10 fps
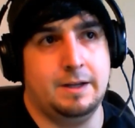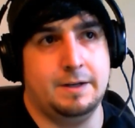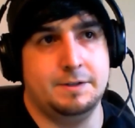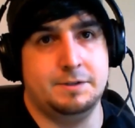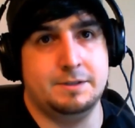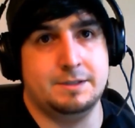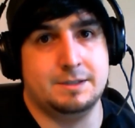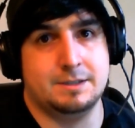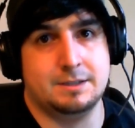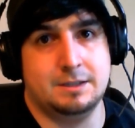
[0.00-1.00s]

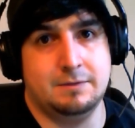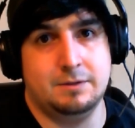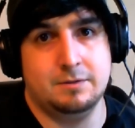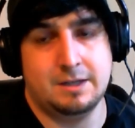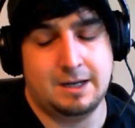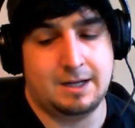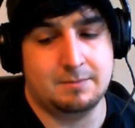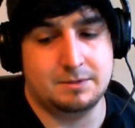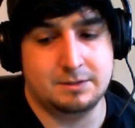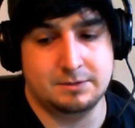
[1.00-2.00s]
just give you an
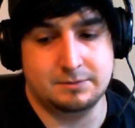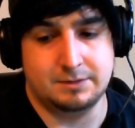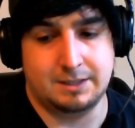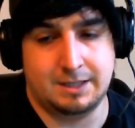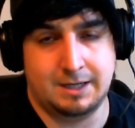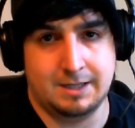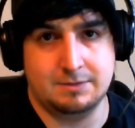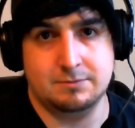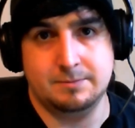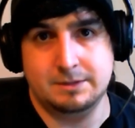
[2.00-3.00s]
absolute
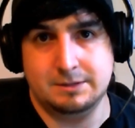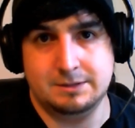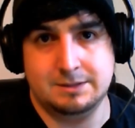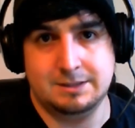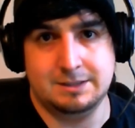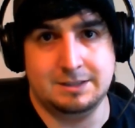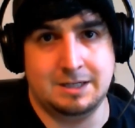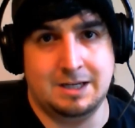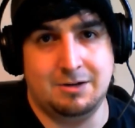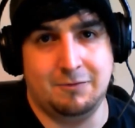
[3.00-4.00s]
ass whooping, and
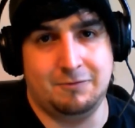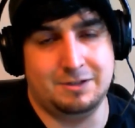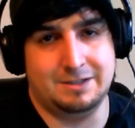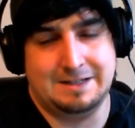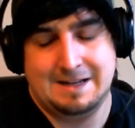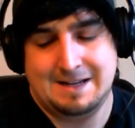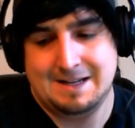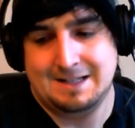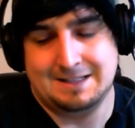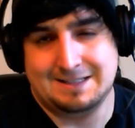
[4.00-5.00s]
you,
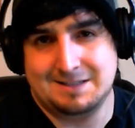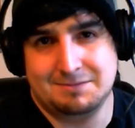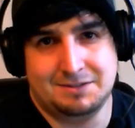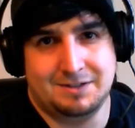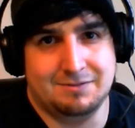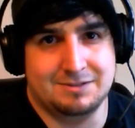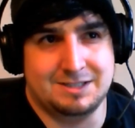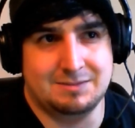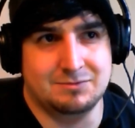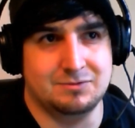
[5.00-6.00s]
like something you've never
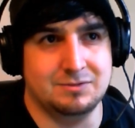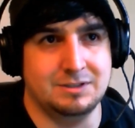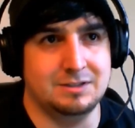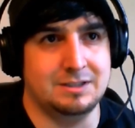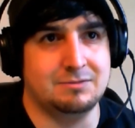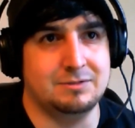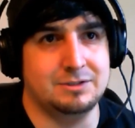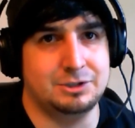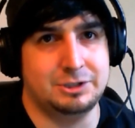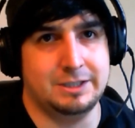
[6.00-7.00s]
seen before, and you're like, well,
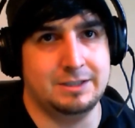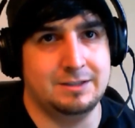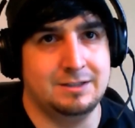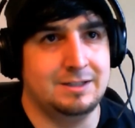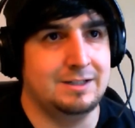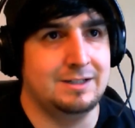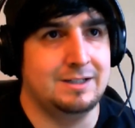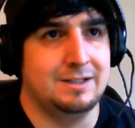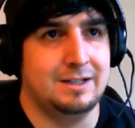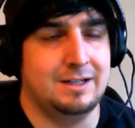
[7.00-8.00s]
shit.
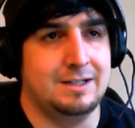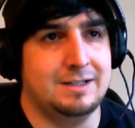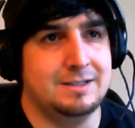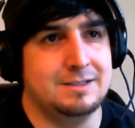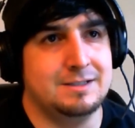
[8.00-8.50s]
And